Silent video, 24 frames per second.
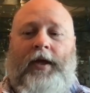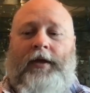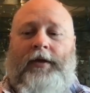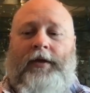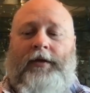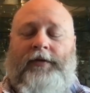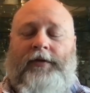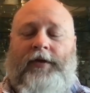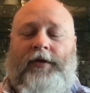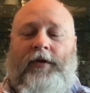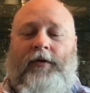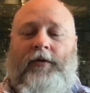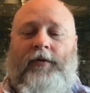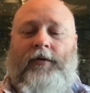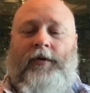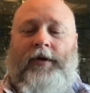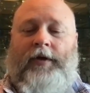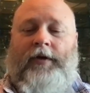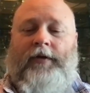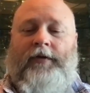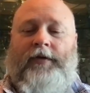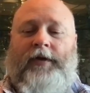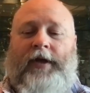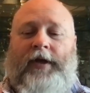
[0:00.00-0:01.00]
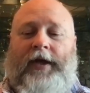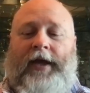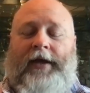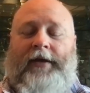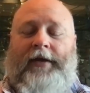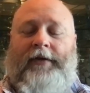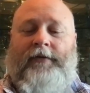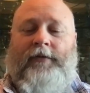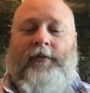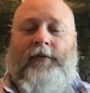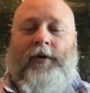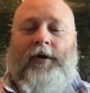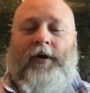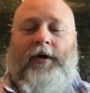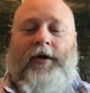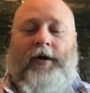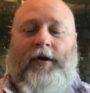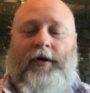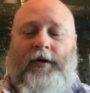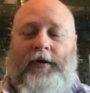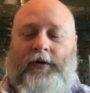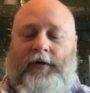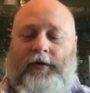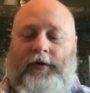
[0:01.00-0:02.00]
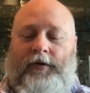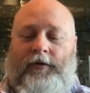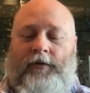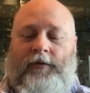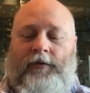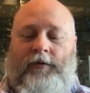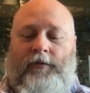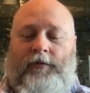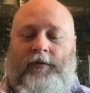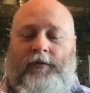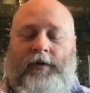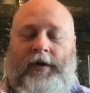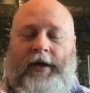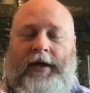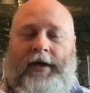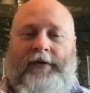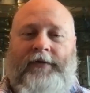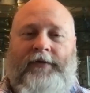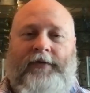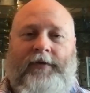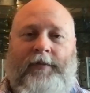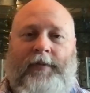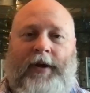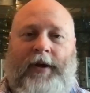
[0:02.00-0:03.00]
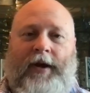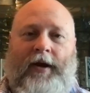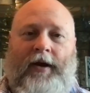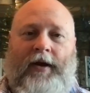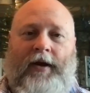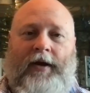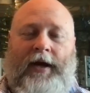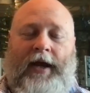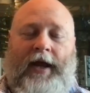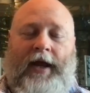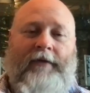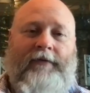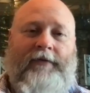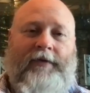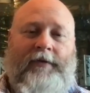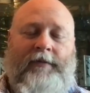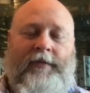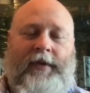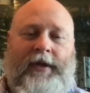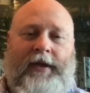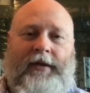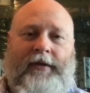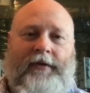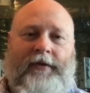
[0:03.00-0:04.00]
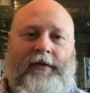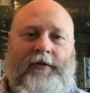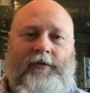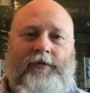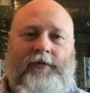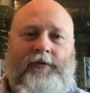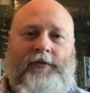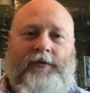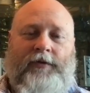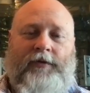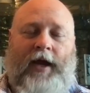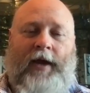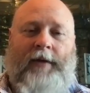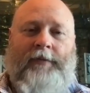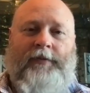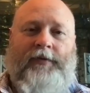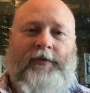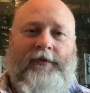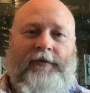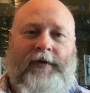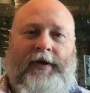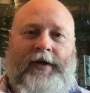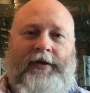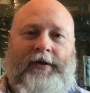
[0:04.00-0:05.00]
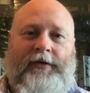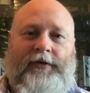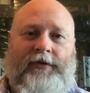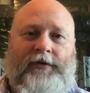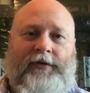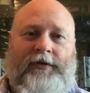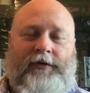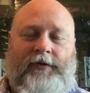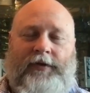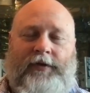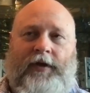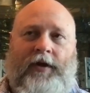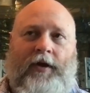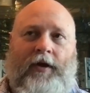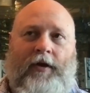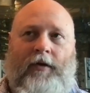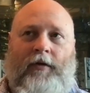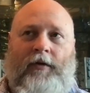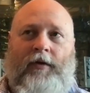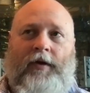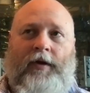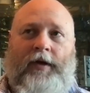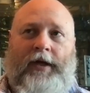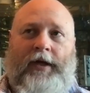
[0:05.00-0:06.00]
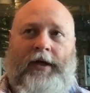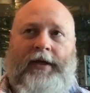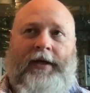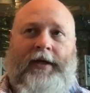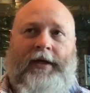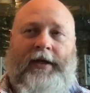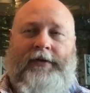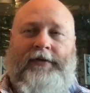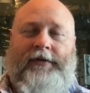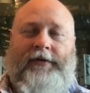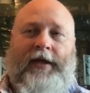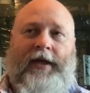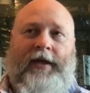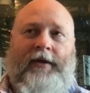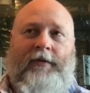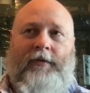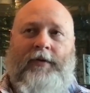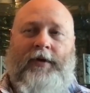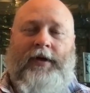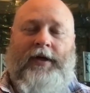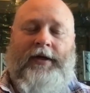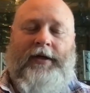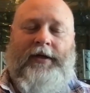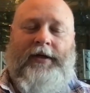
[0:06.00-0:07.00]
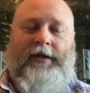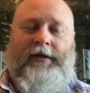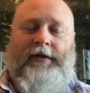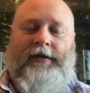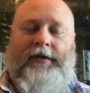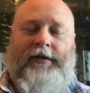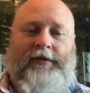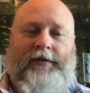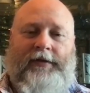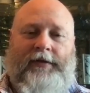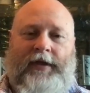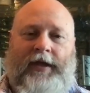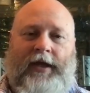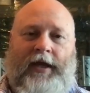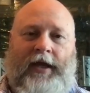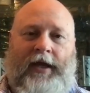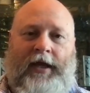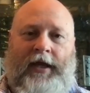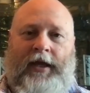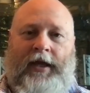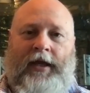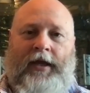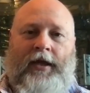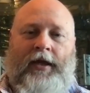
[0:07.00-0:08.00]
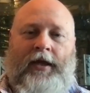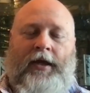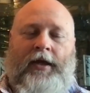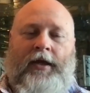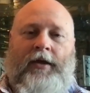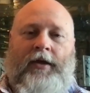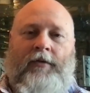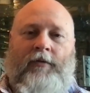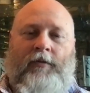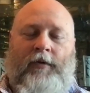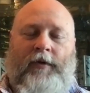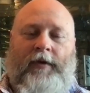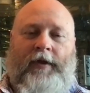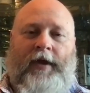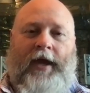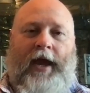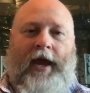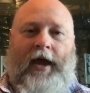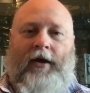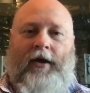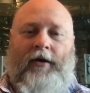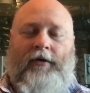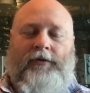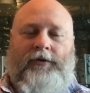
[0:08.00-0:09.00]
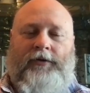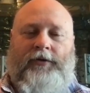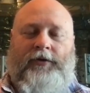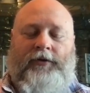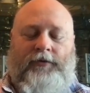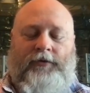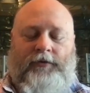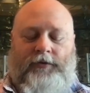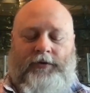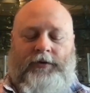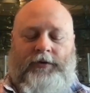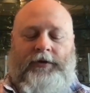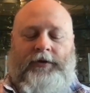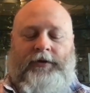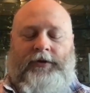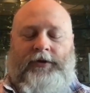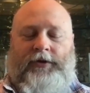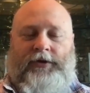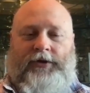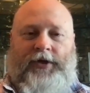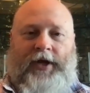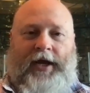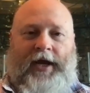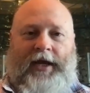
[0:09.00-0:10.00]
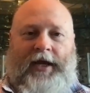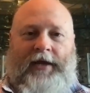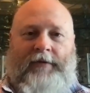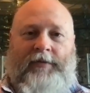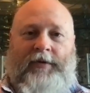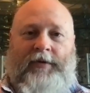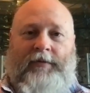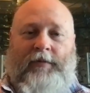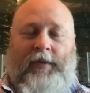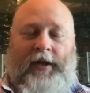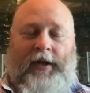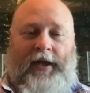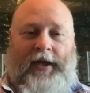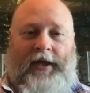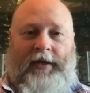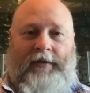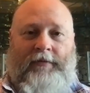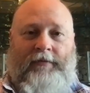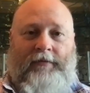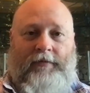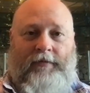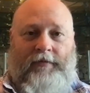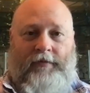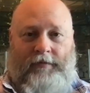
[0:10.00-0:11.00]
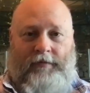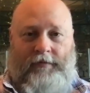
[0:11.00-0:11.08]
So here's a case where you, as the parent, have to make those observations and go, can I say what I need to say without using shame and blame?